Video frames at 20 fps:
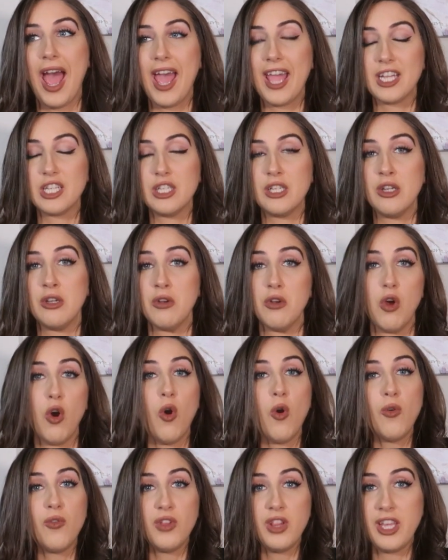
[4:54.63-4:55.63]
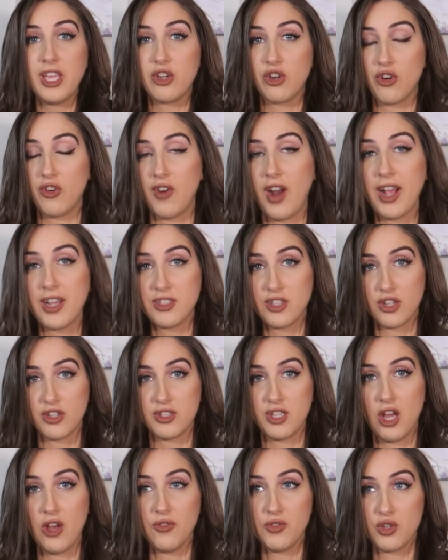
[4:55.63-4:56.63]
and overly correct
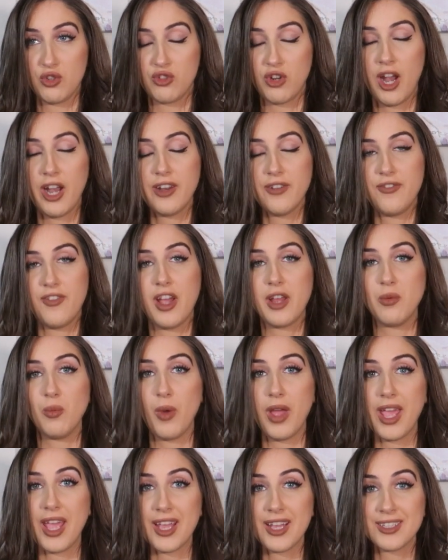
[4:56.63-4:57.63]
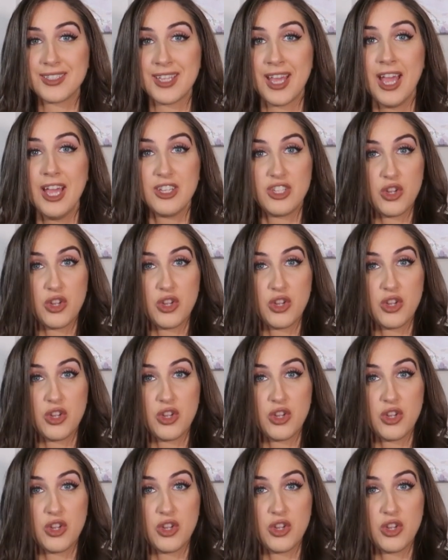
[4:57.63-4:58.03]
ourselves or try to find ways